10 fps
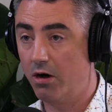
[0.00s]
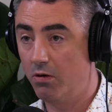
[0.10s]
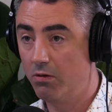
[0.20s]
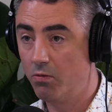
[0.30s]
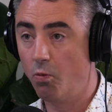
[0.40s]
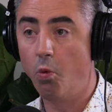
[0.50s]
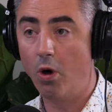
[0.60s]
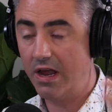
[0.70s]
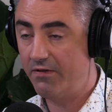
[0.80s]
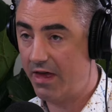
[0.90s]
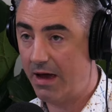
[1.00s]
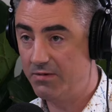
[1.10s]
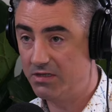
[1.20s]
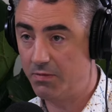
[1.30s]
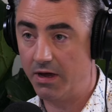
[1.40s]
goal, whatever that
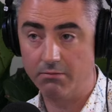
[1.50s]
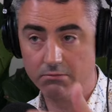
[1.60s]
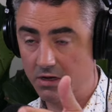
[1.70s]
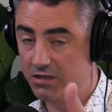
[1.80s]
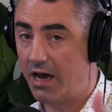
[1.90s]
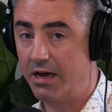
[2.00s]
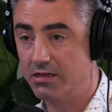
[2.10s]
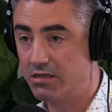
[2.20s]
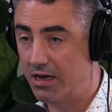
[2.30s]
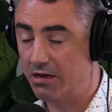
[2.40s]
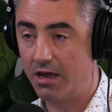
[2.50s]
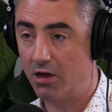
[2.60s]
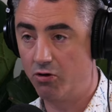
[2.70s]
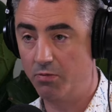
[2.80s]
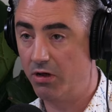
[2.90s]
happens to be. As Kate just said,
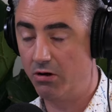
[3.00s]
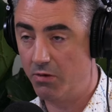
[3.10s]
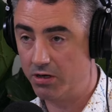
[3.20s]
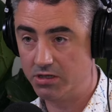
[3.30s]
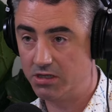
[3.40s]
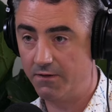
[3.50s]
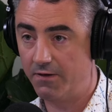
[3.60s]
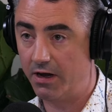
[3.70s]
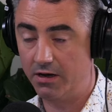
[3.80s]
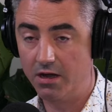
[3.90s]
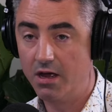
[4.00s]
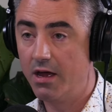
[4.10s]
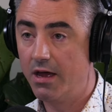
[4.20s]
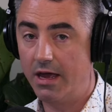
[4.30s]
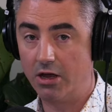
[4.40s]
it could be your emergency fund,
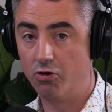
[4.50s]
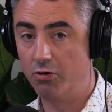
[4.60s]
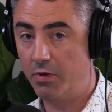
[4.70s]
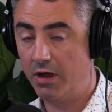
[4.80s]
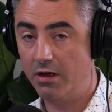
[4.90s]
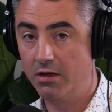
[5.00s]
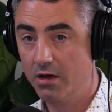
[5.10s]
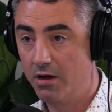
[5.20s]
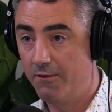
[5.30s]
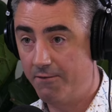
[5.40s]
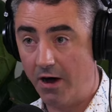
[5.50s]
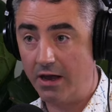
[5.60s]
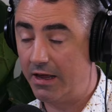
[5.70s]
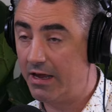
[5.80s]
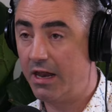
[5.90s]
it could be
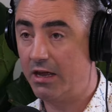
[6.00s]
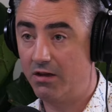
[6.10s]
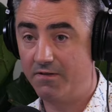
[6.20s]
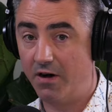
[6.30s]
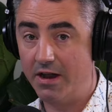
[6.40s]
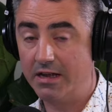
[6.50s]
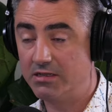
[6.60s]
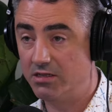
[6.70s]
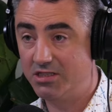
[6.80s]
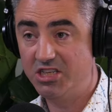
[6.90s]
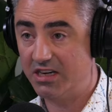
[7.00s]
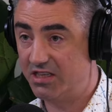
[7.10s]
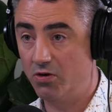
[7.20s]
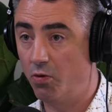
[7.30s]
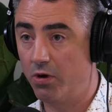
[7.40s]
finally getting your finances
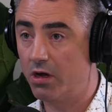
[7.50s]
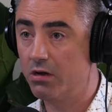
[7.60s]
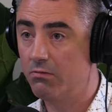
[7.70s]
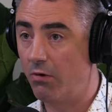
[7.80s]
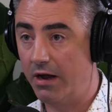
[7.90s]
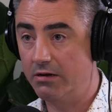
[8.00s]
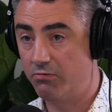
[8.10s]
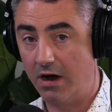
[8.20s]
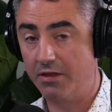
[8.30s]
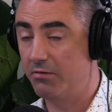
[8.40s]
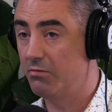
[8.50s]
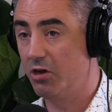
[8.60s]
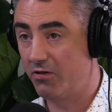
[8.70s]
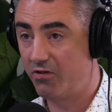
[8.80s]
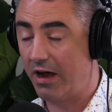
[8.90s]
just in order, right? Rather than
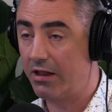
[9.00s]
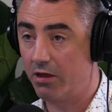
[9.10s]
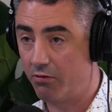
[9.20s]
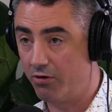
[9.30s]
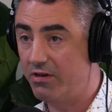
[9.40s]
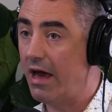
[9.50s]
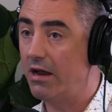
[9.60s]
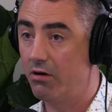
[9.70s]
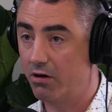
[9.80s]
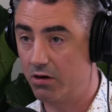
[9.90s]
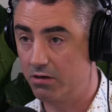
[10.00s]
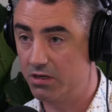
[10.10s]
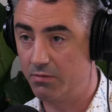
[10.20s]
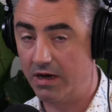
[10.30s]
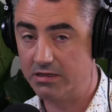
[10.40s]
you know cycling through debt on a
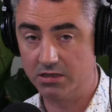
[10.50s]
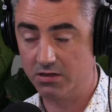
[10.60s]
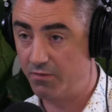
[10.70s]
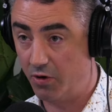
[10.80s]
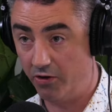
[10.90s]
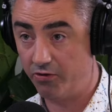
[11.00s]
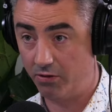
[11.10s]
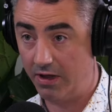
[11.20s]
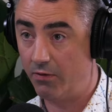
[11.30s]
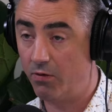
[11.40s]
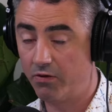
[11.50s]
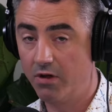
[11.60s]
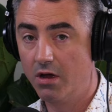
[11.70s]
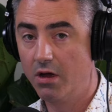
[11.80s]
constant basis of personal levels.